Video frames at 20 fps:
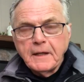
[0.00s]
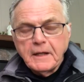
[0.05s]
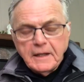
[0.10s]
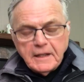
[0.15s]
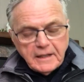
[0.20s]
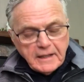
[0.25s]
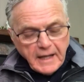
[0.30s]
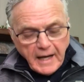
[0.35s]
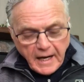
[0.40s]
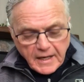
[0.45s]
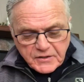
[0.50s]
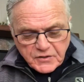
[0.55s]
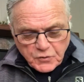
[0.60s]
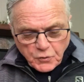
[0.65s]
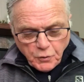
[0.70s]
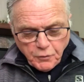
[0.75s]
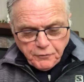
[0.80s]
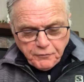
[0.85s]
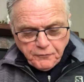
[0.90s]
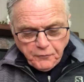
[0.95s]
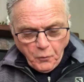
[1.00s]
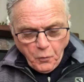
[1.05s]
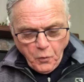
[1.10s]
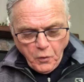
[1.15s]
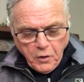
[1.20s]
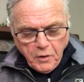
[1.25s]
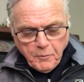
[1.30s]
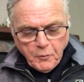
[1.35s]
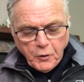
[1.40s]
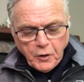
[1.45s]
He has no
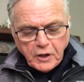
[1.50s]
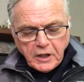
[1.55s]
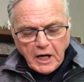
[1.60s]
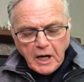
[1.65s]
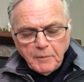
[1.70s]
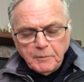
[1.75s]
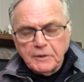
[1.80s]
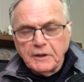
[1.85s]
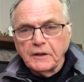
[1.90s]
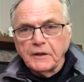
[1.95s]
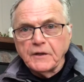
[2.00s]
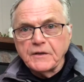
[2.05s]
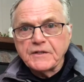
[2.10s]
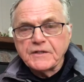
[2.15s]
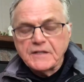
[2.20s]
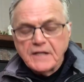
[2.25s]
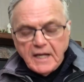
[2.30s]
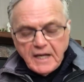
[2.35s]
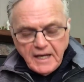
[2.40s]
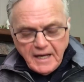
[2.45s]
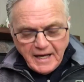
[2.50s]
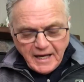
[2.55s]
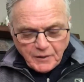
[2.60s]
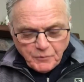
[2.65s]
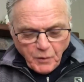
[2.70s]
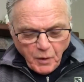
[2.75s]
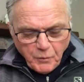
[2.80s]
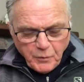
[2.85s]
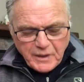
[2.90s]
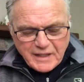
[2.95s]
form or comeliness, and
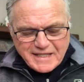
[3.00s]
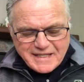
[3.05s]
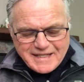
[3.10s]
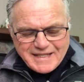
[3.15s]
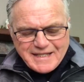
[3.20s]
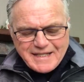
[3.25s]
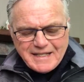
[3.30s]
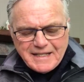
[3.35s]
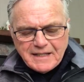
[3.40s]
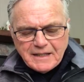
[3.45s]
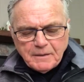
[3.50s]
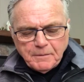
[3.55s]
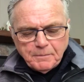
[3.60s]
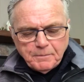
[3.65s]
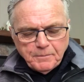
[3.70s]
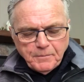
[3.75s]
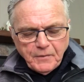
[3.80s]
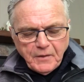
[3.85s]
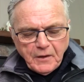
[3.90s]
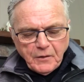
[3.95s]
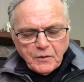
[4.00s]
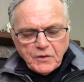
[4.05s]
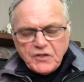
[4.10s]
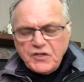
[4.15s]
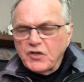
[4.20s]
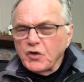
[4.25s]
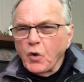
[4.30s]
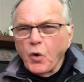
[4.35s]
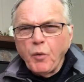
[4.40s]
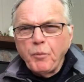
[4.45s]
when we see him, there
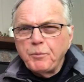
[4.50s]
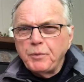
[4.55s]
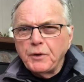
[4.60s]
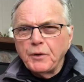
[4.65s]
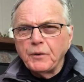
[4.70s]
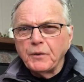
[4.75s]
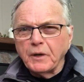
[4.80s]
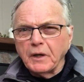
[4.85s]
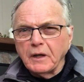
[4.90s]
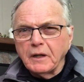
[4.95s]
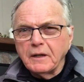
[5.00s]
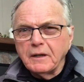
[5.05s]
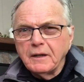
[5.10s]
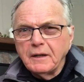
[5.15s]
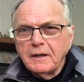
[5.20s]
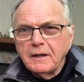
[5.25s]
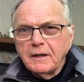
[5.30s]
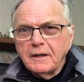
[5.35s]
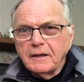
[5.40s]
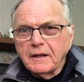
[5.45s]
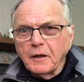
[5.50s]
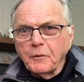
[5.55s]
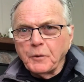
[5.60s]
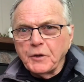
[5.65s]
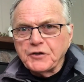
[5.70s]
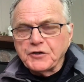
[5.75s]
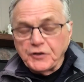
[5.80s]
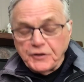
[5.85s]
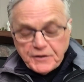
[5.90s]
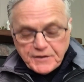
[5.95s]
is no beauty that
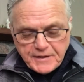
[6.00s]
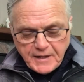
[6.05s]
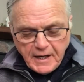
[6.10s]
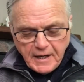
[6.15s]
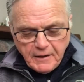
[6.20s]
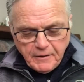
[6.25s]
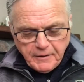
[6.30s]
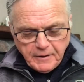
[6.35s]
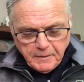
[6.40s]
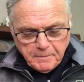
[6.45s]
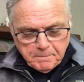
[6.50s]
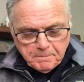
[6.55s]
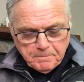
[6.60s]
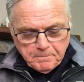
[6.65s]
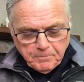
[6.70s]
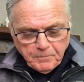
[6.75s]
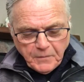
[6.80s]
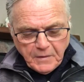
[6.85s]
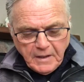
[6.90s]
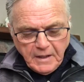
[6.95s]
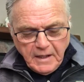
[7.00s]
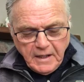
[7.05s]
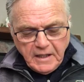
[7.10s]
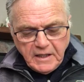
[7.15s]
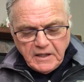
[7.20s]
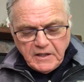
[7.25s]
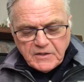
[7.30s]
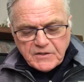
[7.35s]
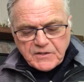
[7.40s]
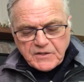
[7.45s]
we should desire him.
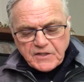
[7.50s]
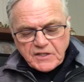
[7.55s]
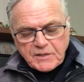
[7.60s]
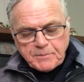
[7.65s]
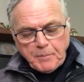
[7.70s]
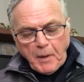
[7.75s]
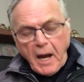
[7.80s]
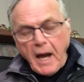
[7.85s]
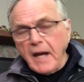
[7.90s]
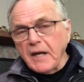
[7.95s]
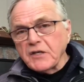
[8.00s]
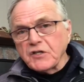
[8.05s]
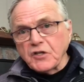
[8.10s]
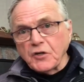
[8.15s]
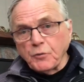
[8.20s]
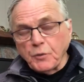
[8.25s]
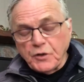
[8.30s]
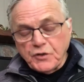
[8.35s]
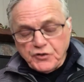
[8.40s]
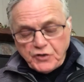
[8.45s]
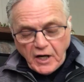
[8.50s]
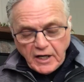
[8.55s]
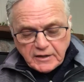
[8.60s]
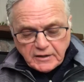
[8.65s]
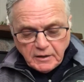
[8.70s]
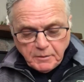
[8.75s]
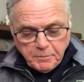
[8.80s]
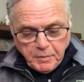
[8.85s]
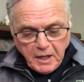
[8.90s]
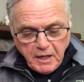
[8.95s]
He is despised and
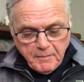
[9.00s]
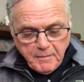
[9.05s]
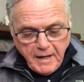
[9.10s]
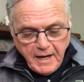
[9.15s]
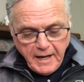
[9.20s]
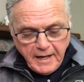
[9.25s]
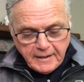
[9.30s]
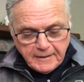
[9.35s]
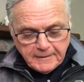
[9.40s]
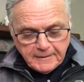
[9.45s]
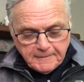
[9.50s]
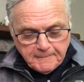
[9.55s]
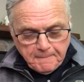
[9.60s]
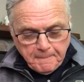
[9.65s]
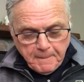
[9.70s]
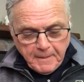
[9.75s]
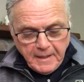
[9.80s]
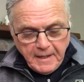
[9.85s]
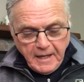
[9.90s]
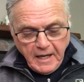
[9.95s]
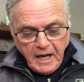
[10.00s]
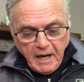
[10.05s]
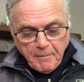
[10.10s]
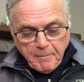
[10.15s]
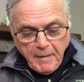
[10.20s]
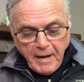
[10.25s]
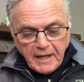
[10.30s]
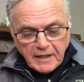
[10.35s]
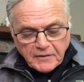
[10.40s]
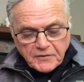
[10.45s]
rejected by man, a
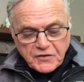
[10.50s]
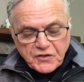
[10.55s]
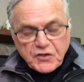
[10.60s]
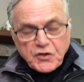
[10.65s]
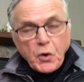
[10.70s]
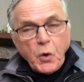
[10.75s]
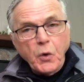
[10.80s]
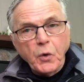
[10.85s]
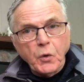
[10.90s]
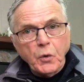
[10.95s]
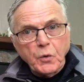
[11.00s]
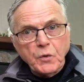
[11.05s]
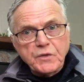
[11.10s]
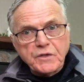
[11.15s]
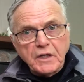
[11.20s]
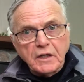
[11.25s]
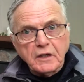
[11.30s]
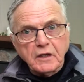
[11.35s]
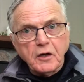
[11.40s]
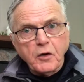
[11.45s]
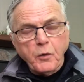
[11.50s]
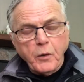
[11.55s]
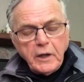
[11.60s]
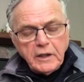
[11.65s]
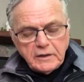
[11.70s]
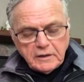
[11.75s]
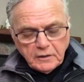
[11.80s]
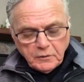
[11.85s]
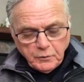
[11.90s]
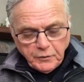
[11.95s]
man of sorrows and
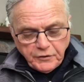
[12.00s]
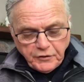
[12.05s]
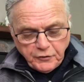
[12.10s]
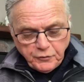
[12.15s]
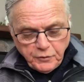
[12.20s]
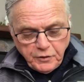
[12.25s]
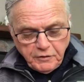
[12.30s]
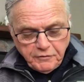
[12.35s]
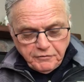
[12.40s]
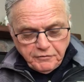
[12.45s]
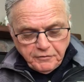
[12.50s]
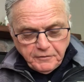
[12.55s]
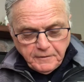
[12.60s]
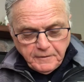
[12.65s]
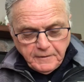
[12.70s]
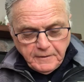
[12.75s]
acquainted with grief